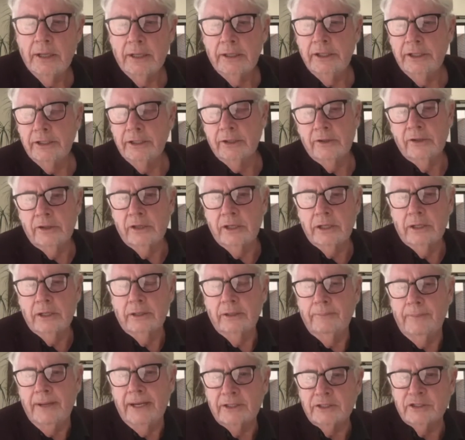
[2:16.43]
you know,
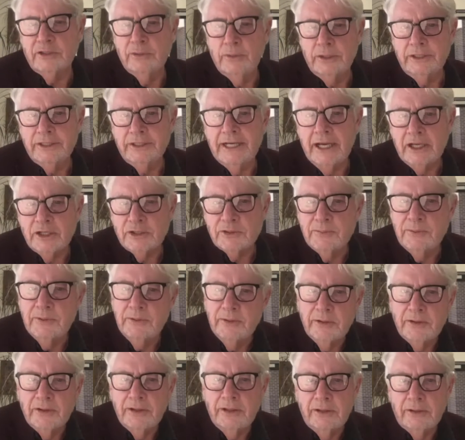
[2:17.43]
going back to
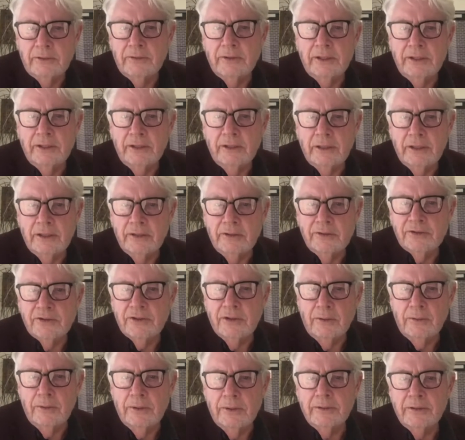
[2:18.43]
attachment theory and
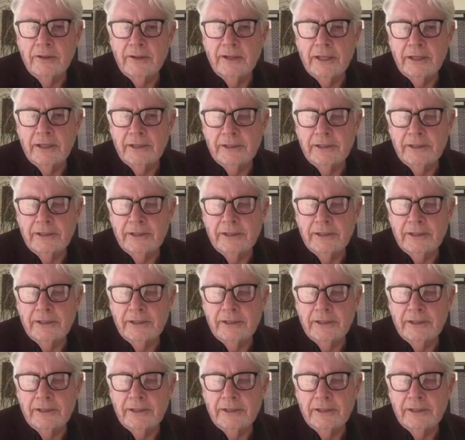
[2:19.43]
so on, that